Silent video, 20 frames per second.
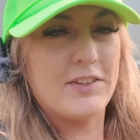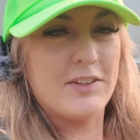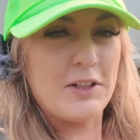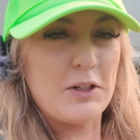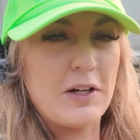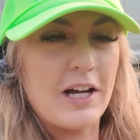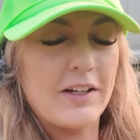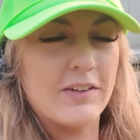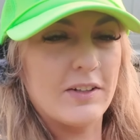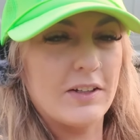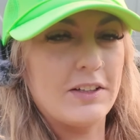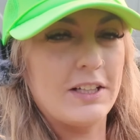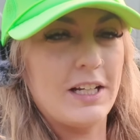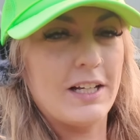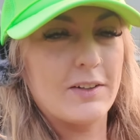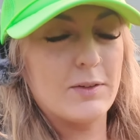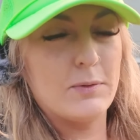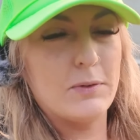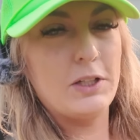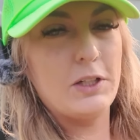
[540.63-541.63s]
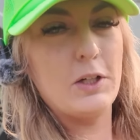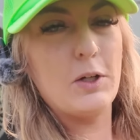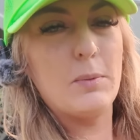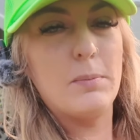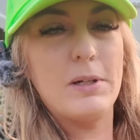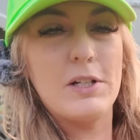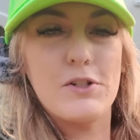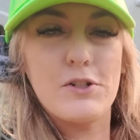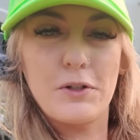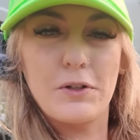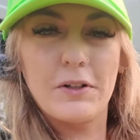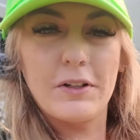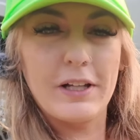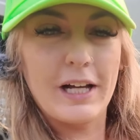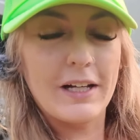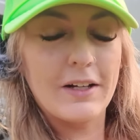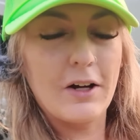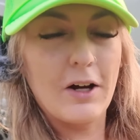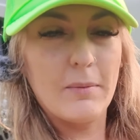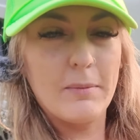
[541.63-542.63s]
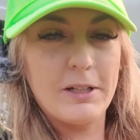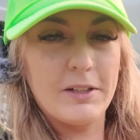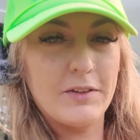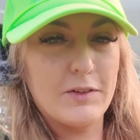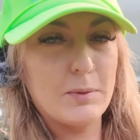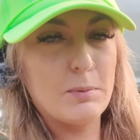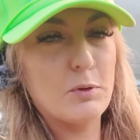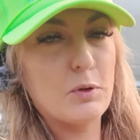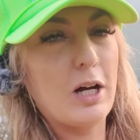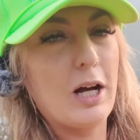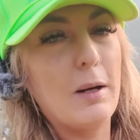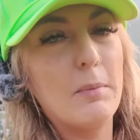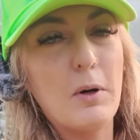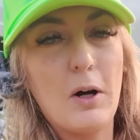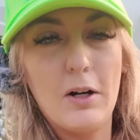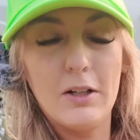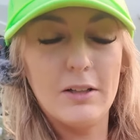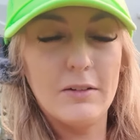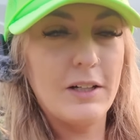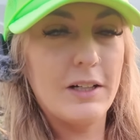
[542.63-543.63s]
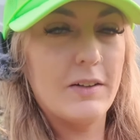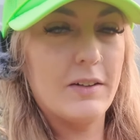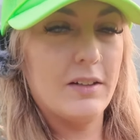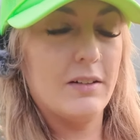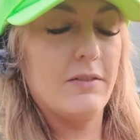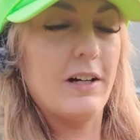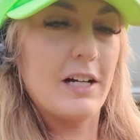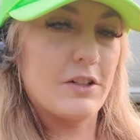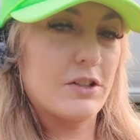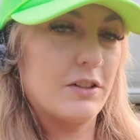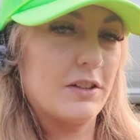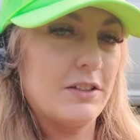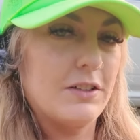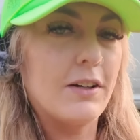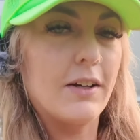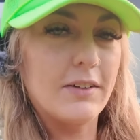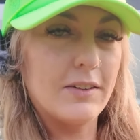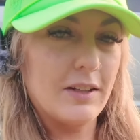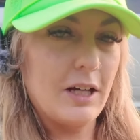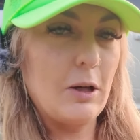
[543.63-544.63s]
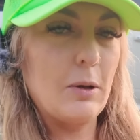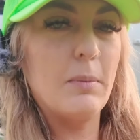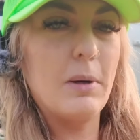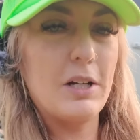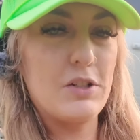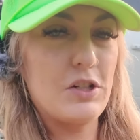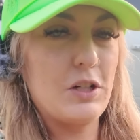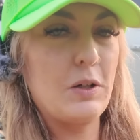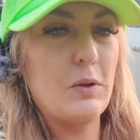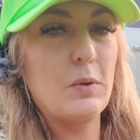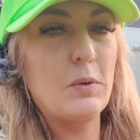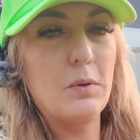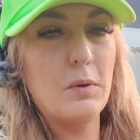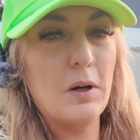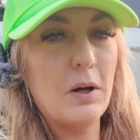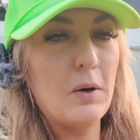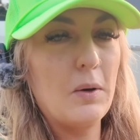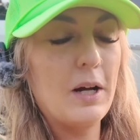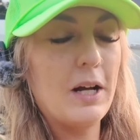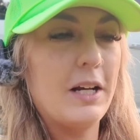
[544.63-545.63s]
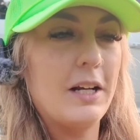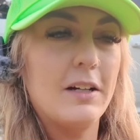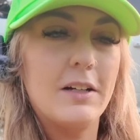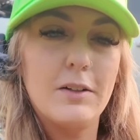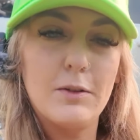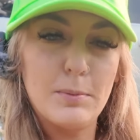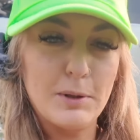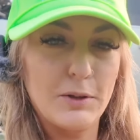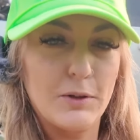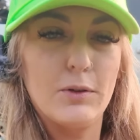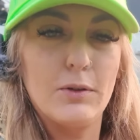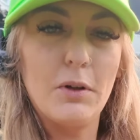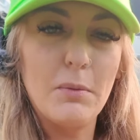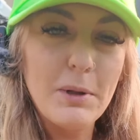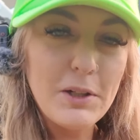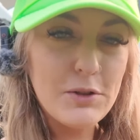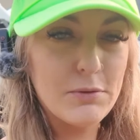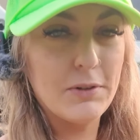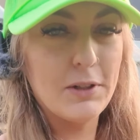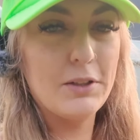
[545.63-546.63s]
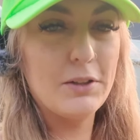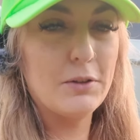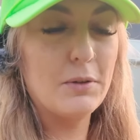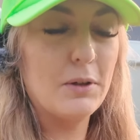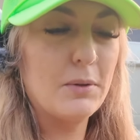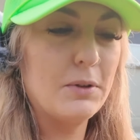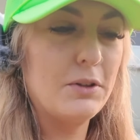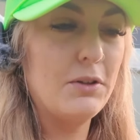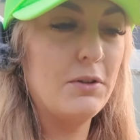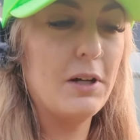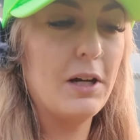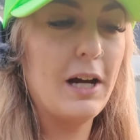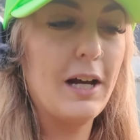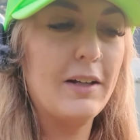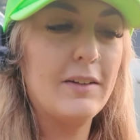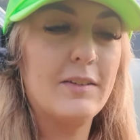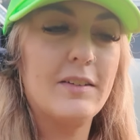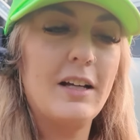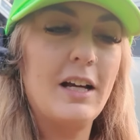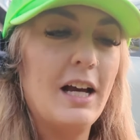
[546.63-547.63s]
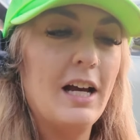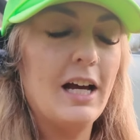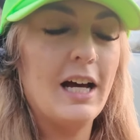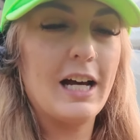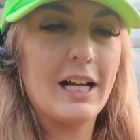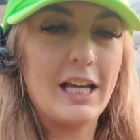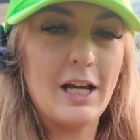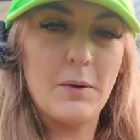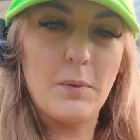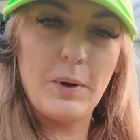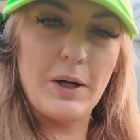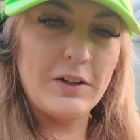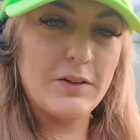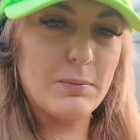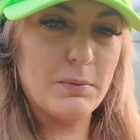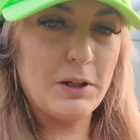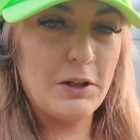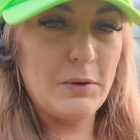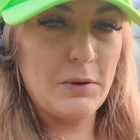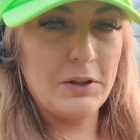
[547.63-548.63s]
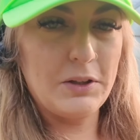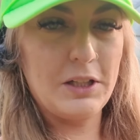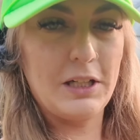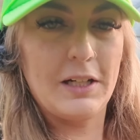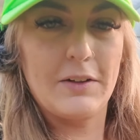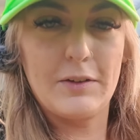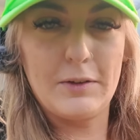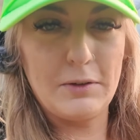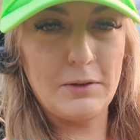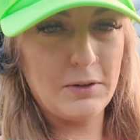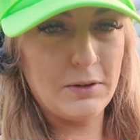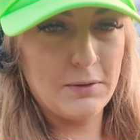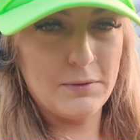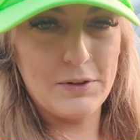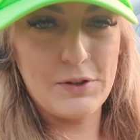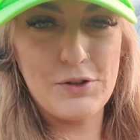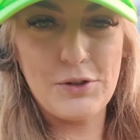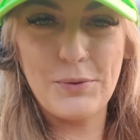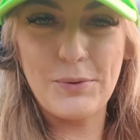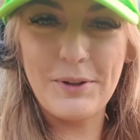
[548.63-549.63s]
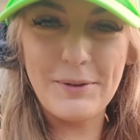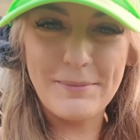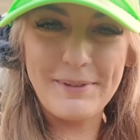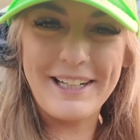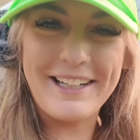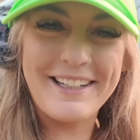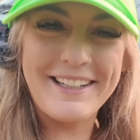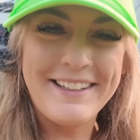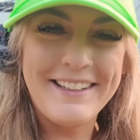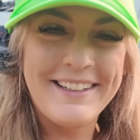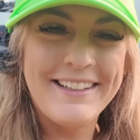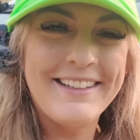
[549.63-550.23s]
see you guys on the next video. Be sure to like, comment, and subscribe. All that stuff actually does help my channel grow, and it has been so much fun to grow with you guys. I can't wait to bring you on the next little adventure with me.